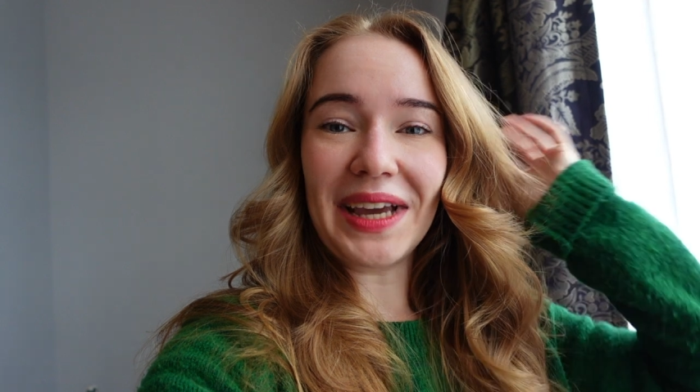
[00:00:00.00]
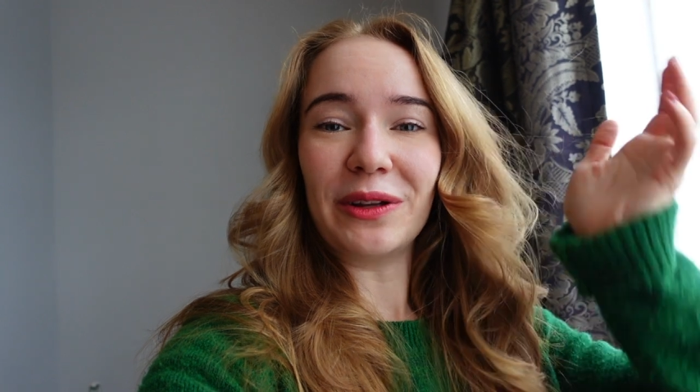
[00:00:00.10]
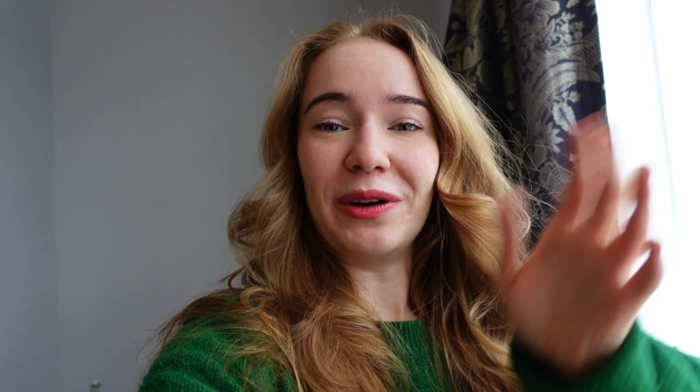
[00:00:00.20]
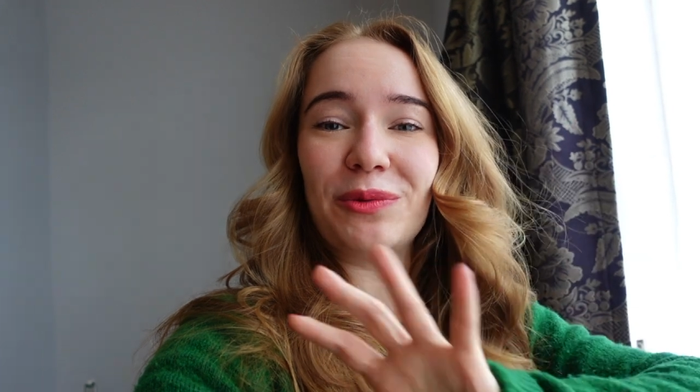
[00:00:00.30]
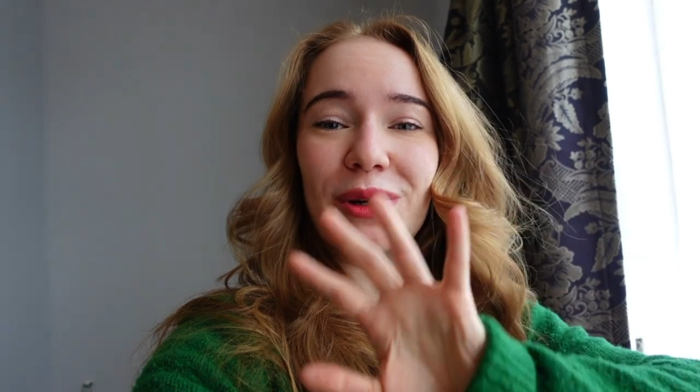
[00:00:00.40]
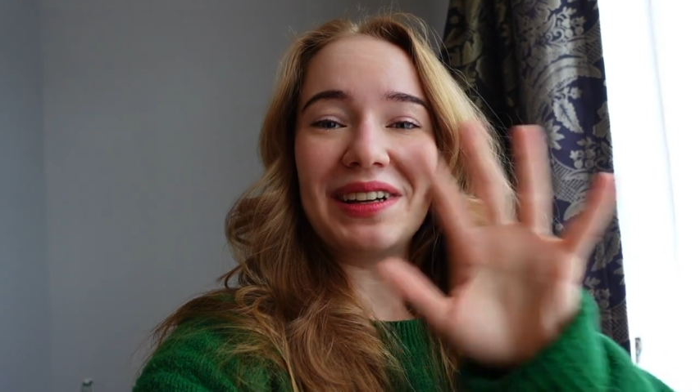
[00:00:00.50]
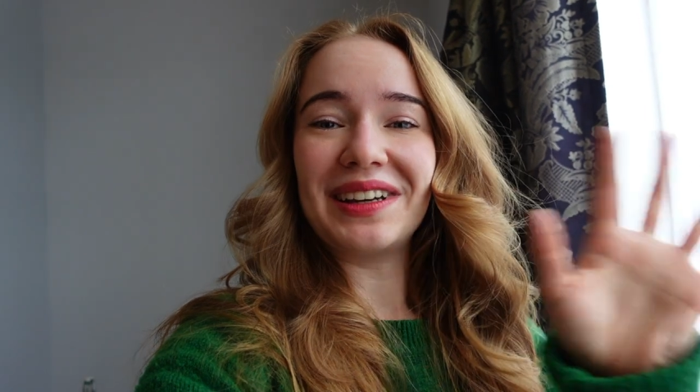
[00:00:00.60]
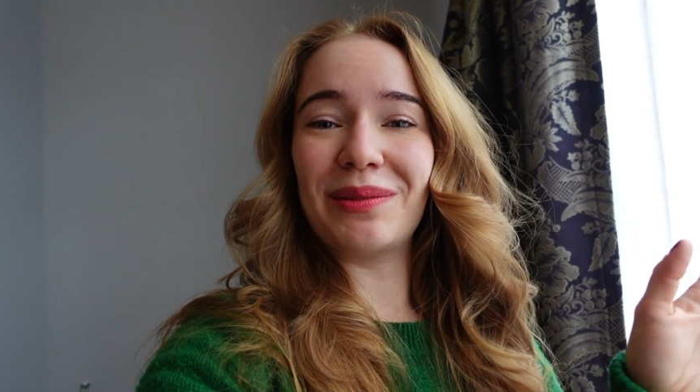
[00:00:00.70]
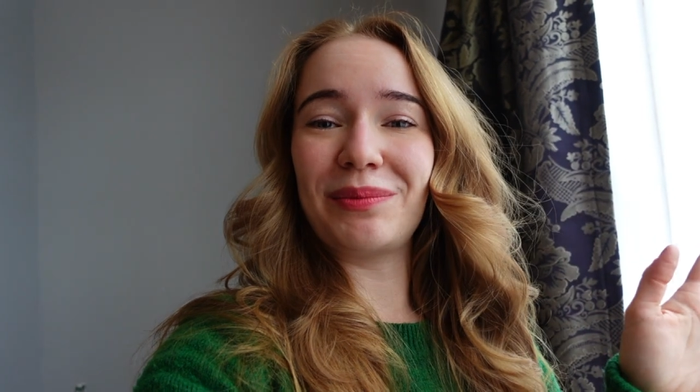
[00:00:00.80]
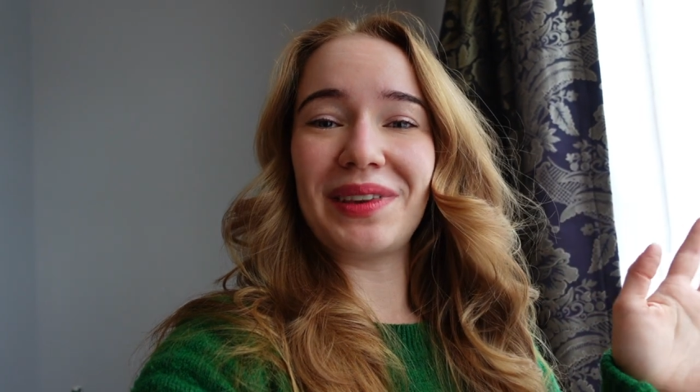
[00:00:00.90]
Hello and
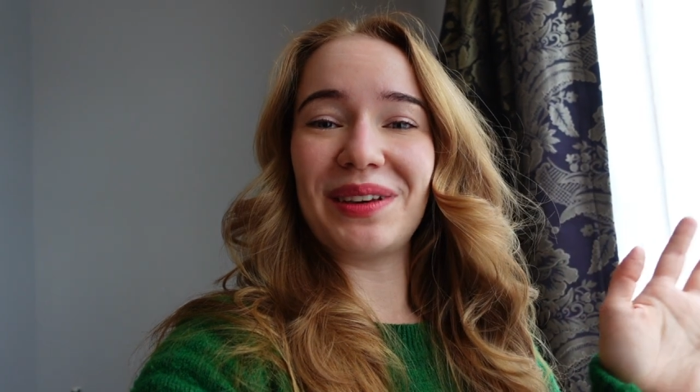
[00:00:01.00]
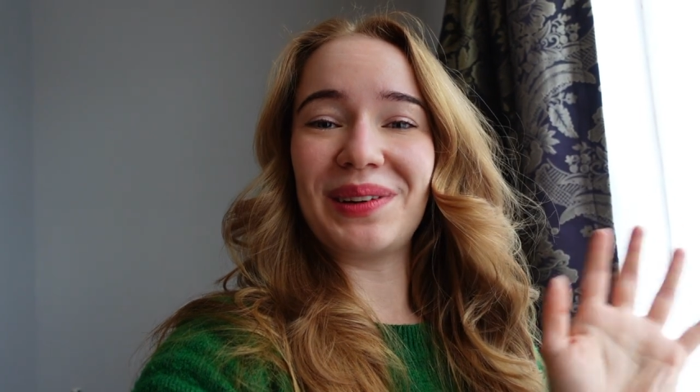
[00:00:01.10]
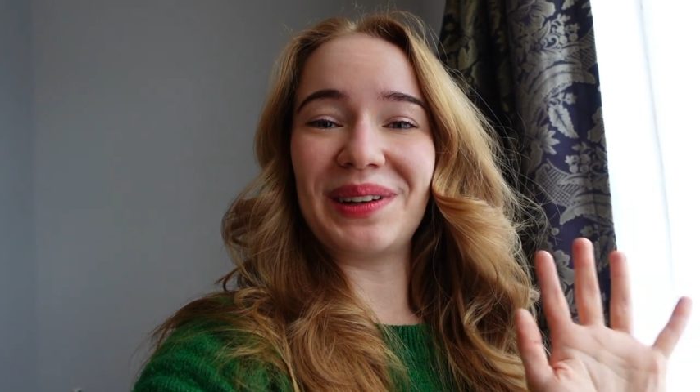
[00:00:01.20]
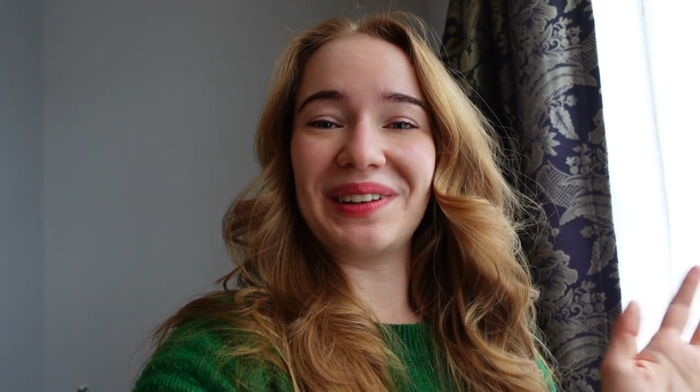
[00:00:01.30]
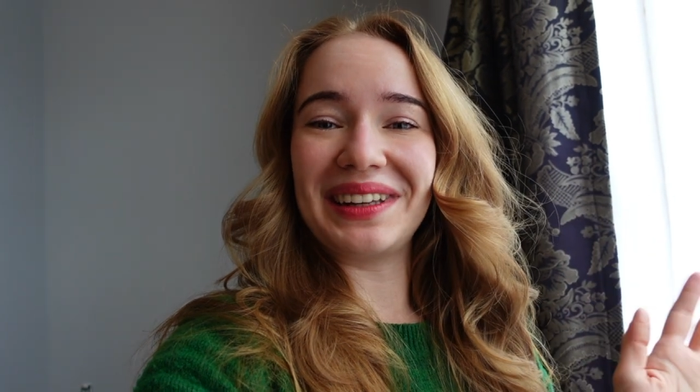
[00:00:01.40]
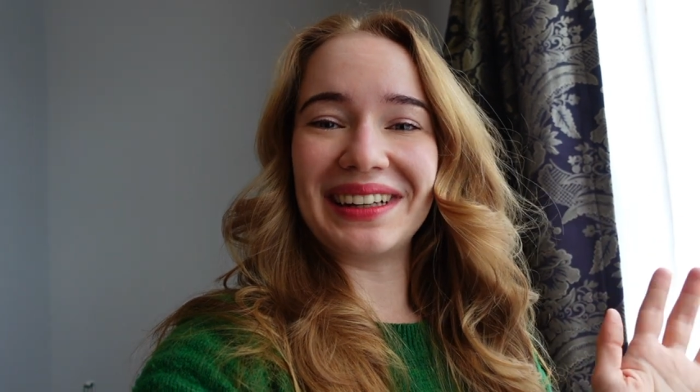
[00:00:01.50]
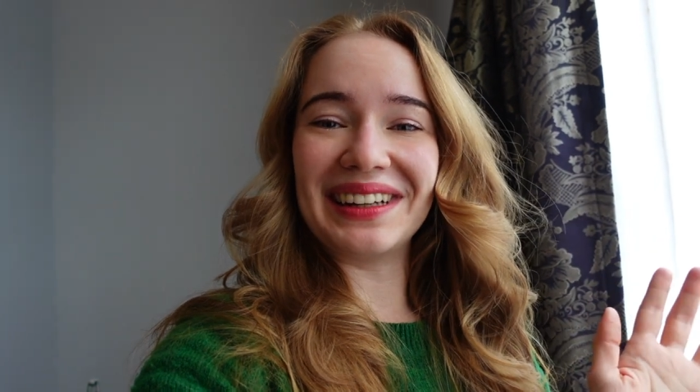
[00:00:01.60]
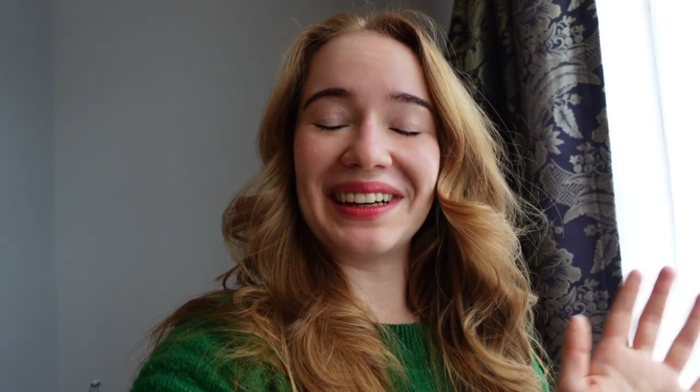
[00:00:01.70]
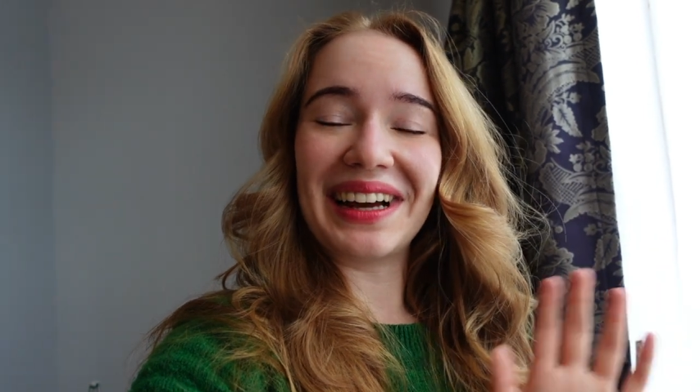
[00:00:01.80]
welcome. If you're new here,